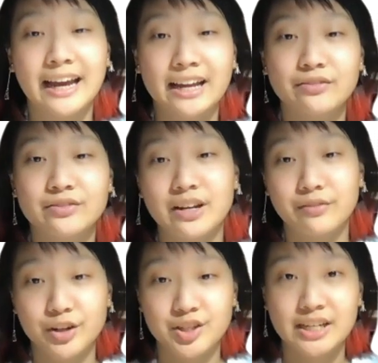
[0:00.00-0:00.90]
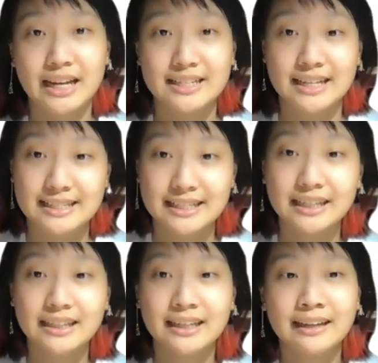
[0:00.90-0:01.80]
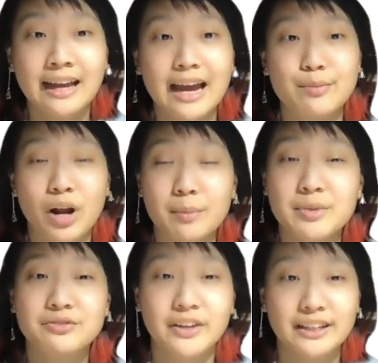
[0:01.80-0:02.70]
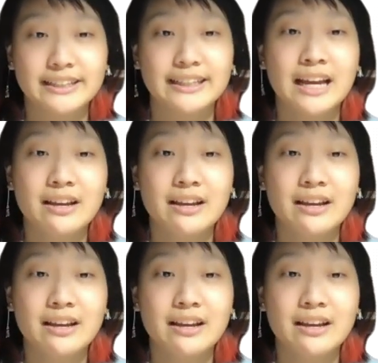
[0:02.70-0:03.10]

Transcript: of diversity at Tesla, and Promise Felon,